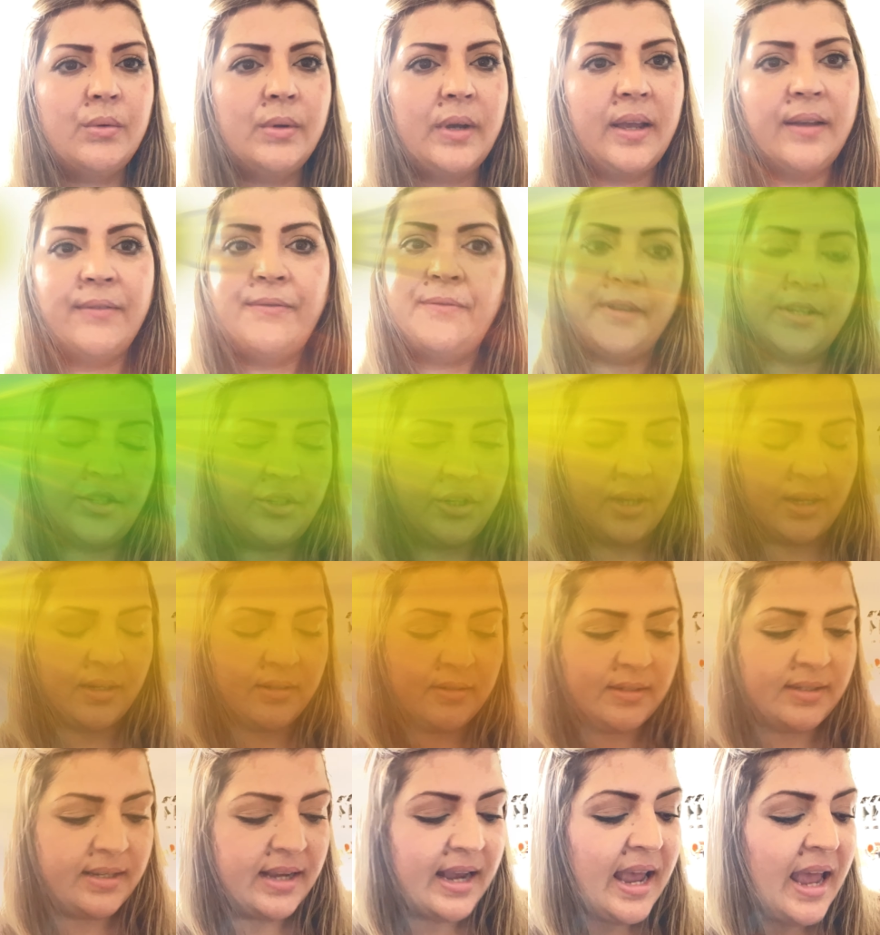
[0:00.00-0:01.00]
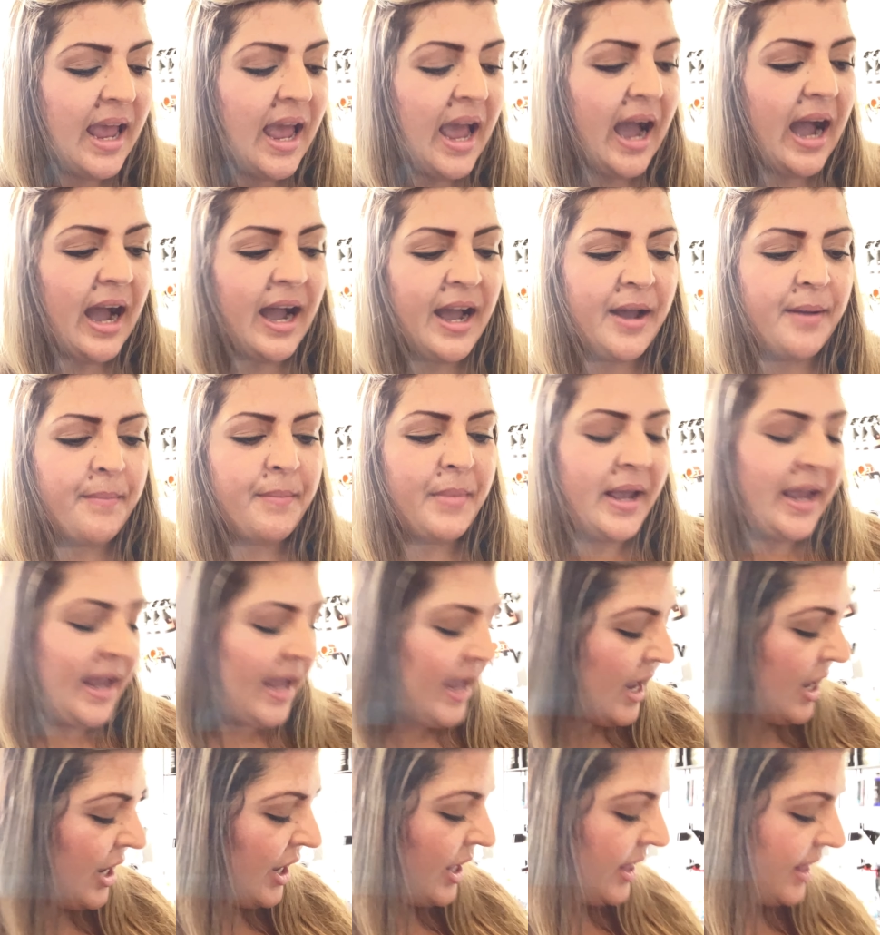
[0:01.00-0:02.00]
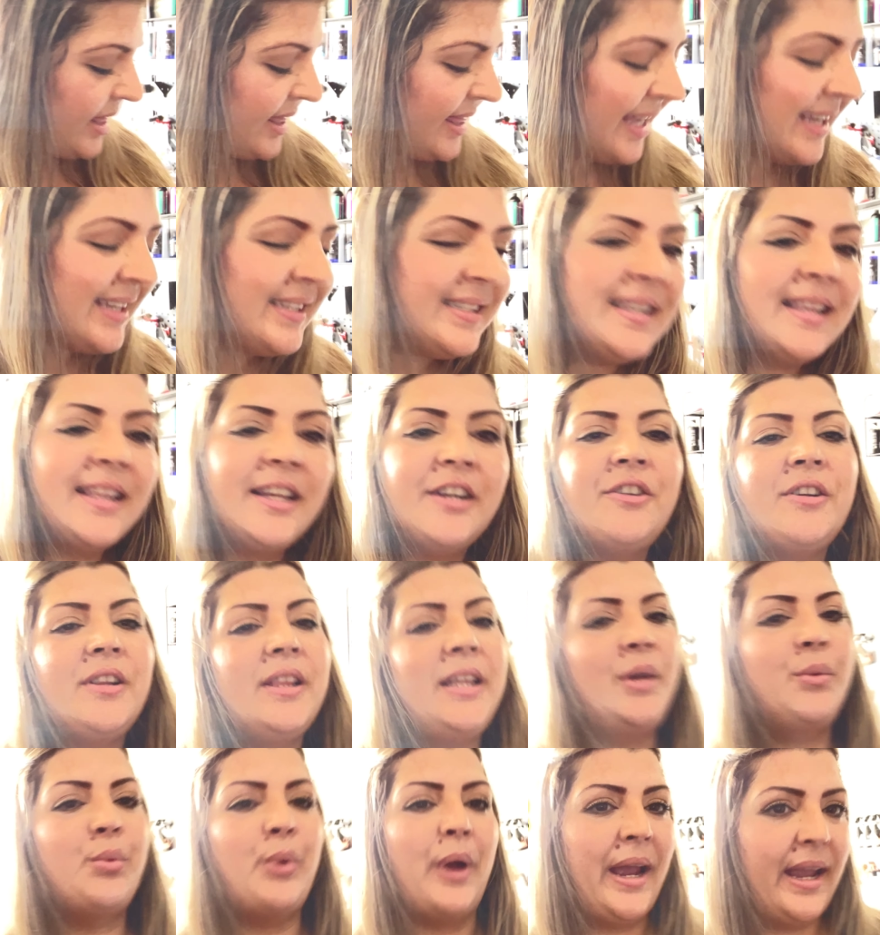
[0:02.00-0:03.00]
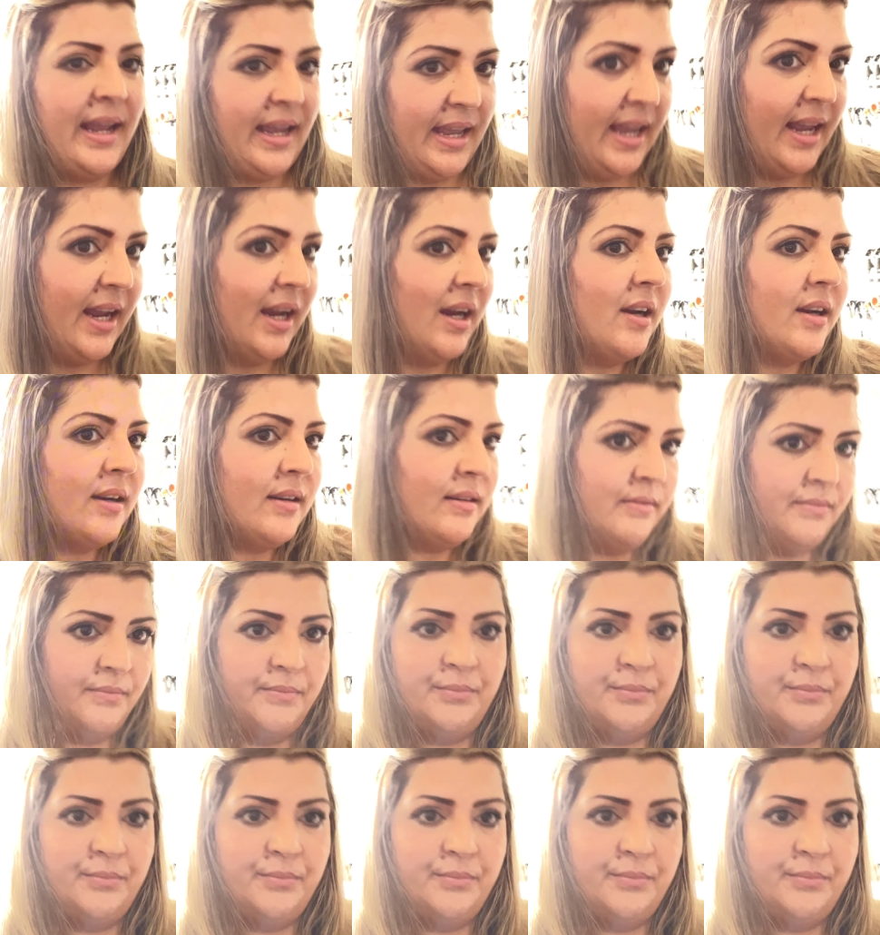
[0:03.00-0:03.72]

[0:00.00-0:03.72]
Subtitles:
efficient. This literally right here